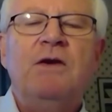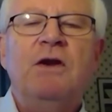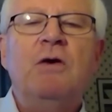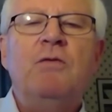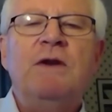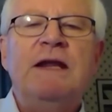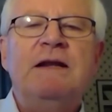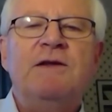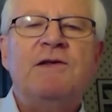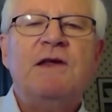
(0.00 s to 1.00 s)
You don't
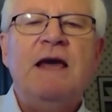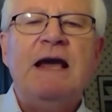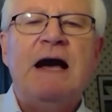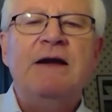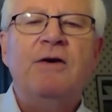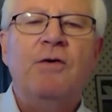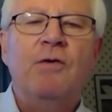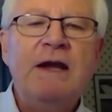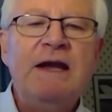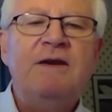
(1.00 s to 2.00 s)
need to say, I
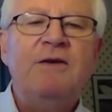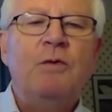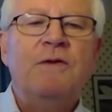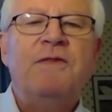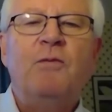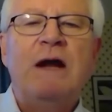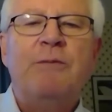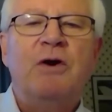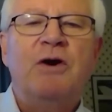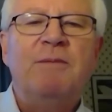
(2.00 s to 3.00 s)
agreed with the way
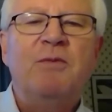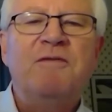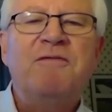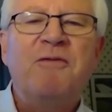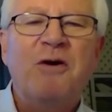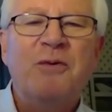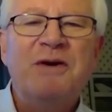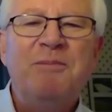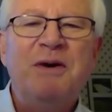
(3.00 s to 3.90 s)
we're going to move forward,